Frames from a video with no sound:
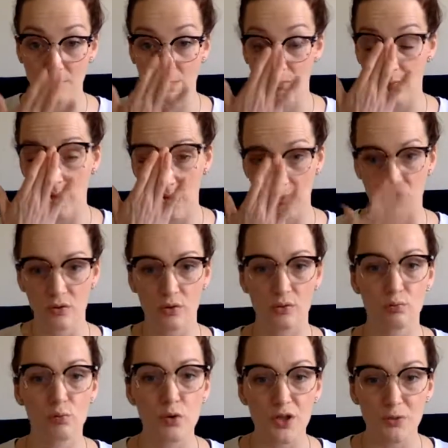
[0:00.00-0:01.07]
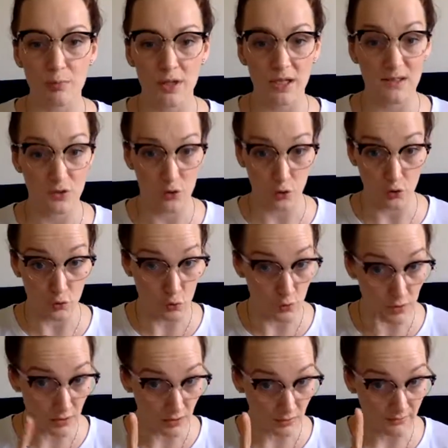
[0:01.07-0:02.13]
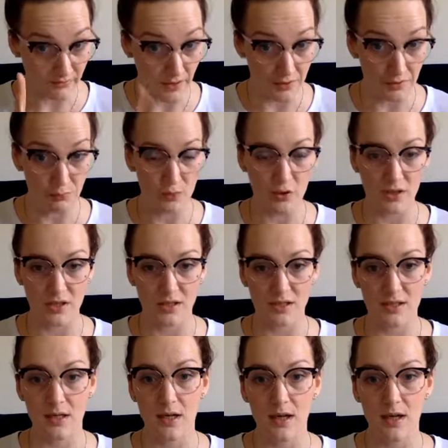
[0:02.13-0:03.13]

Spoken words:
Maybe you're on WordPress.org, very important.